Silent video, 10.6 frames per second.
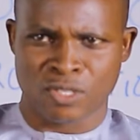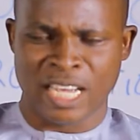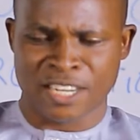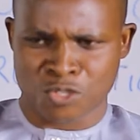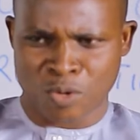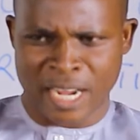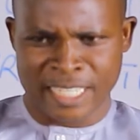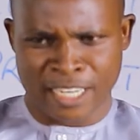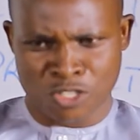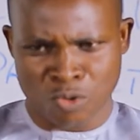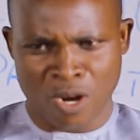That is why
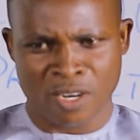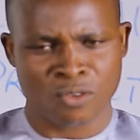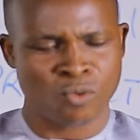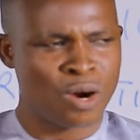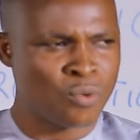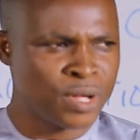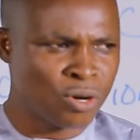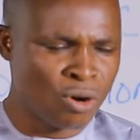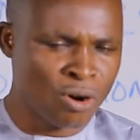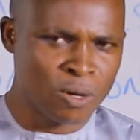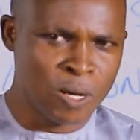there is what we
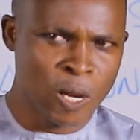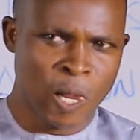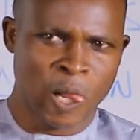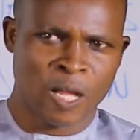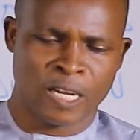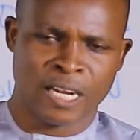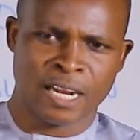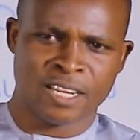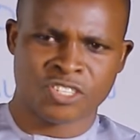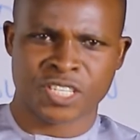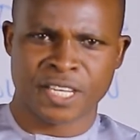call
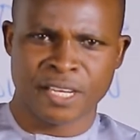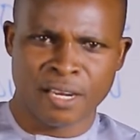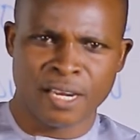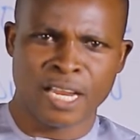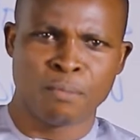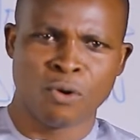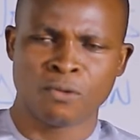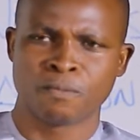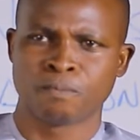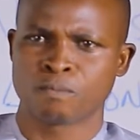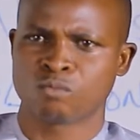skilled labor,
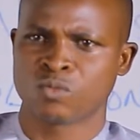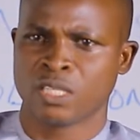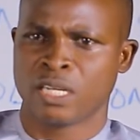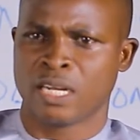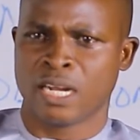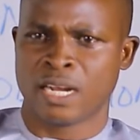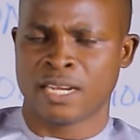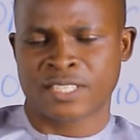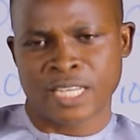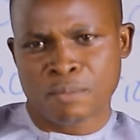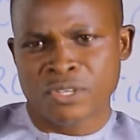
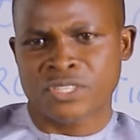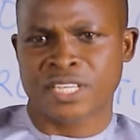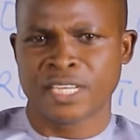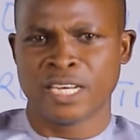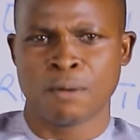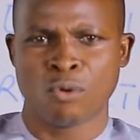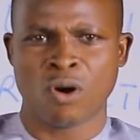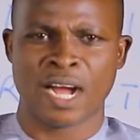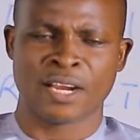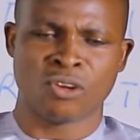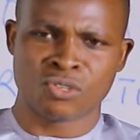semi-skilled labor,
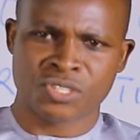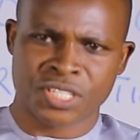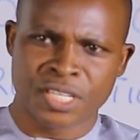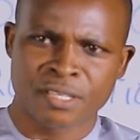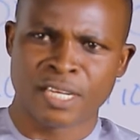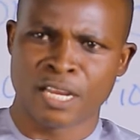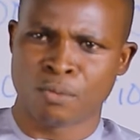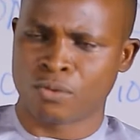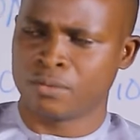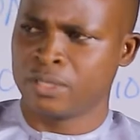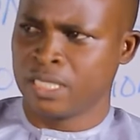and unskilled labor.
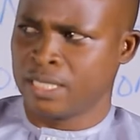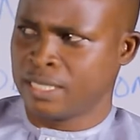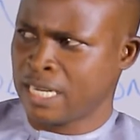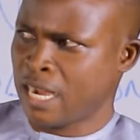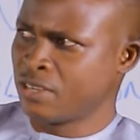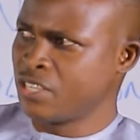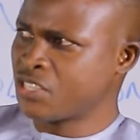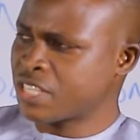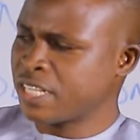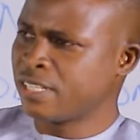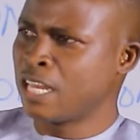Now, the
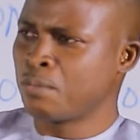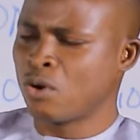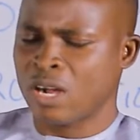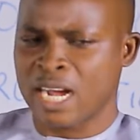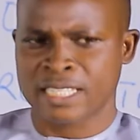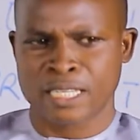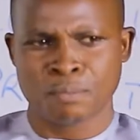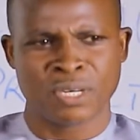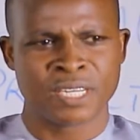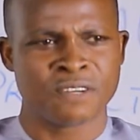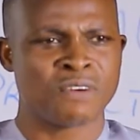skilled labor
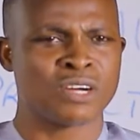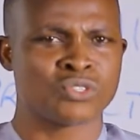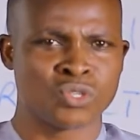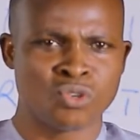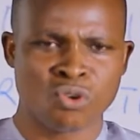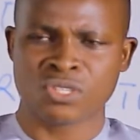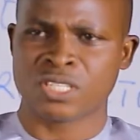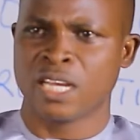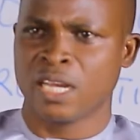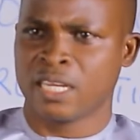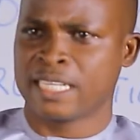simply refers to those
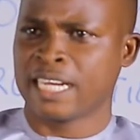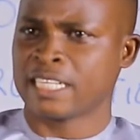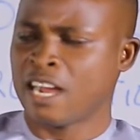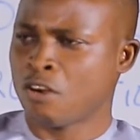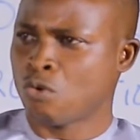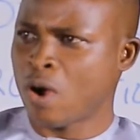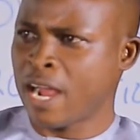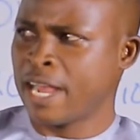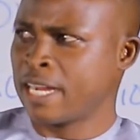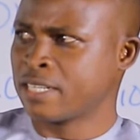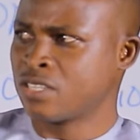that
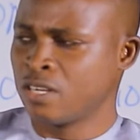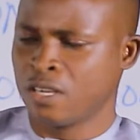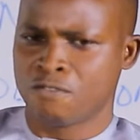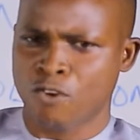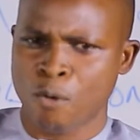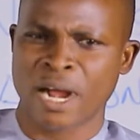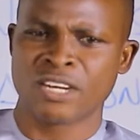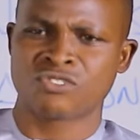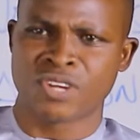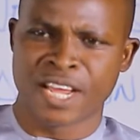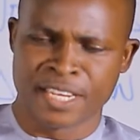acquired formal
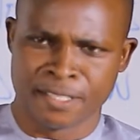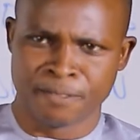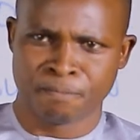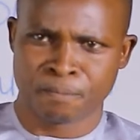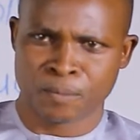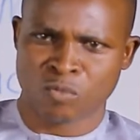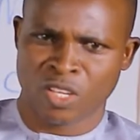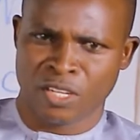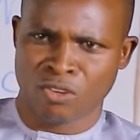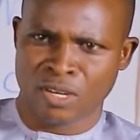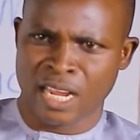training
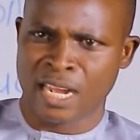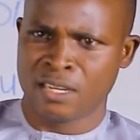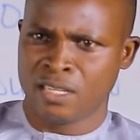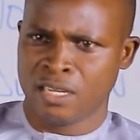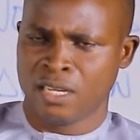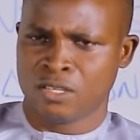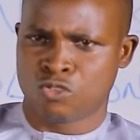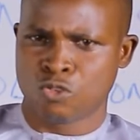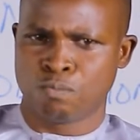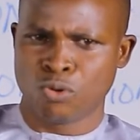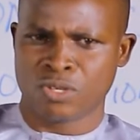in order
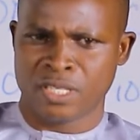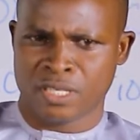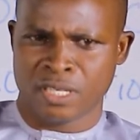to put